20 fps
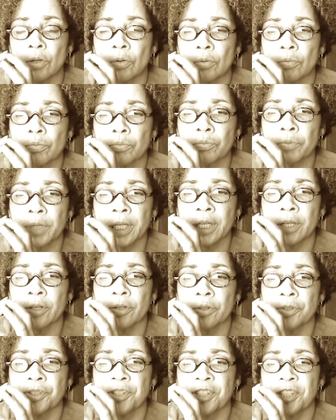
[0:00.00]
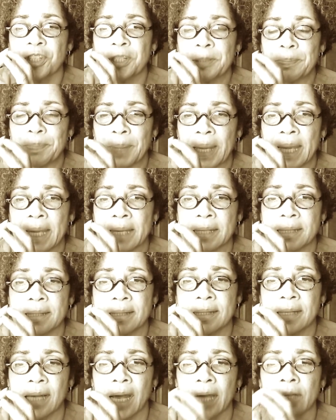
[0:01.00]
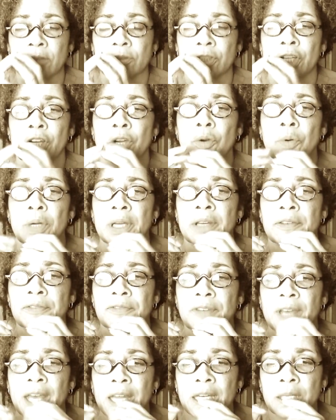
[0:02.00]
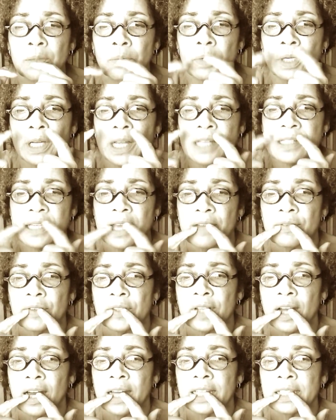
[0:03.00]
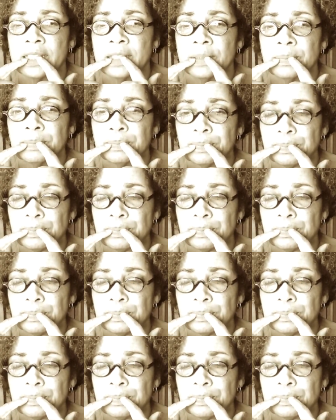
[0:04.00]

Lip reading: real space. I don't know if anyone has ever gotten